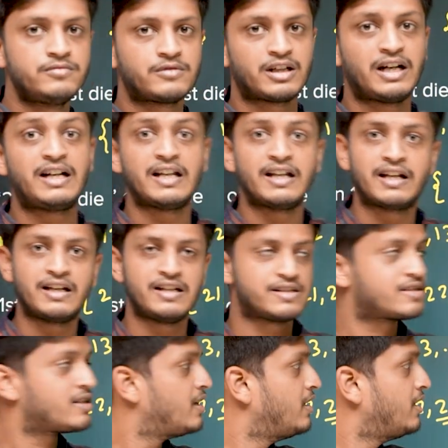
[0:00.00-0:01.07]
It
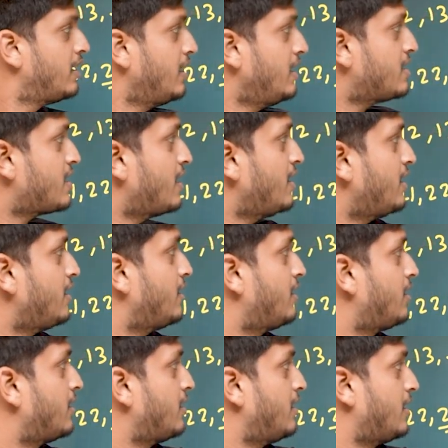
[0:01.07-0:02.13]
increased. Initially
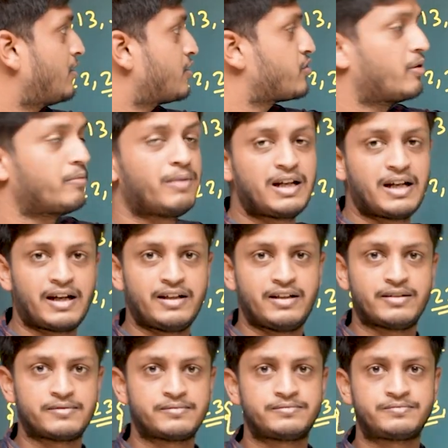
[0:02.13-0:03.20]
it was 1 by
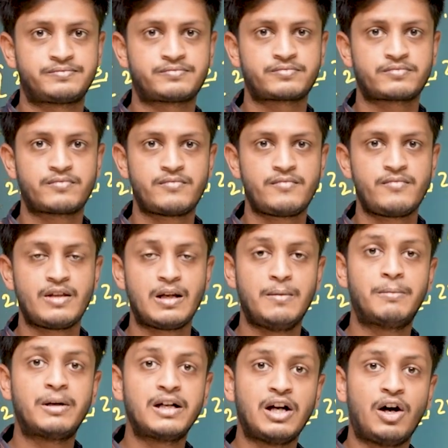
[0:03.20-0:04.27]
9,
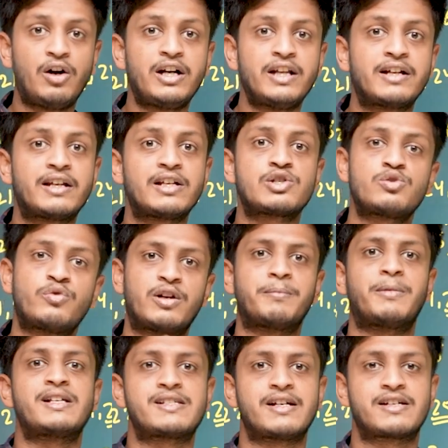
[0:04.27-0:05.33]
but now it increased to 1
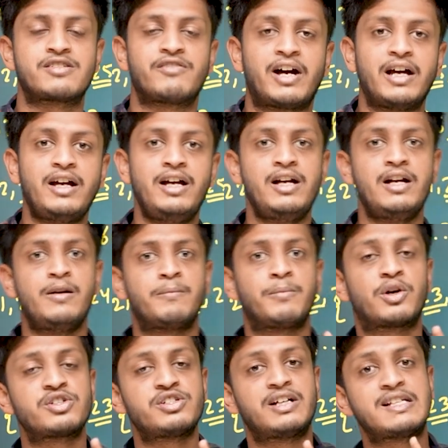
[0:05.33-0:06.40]
by 6. Why?
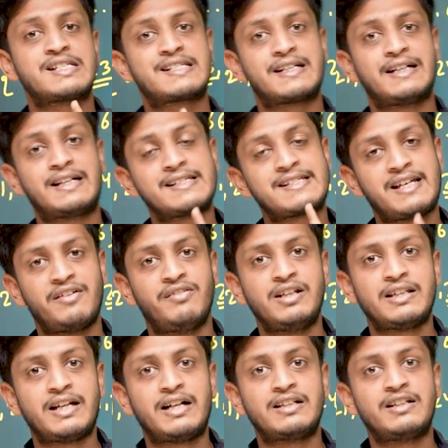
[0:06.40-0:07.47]
Because it is
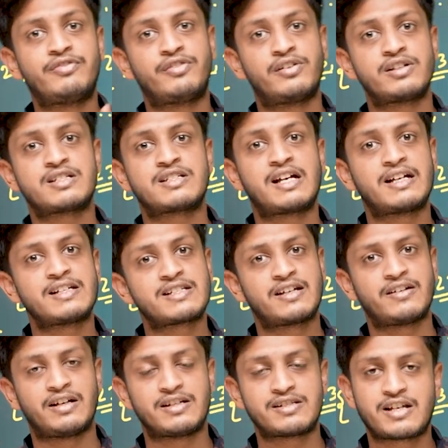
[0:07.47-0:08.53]
given that the first die
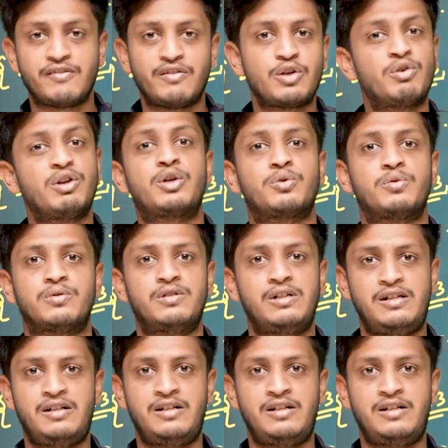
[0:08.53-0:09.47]
is giving you a 2.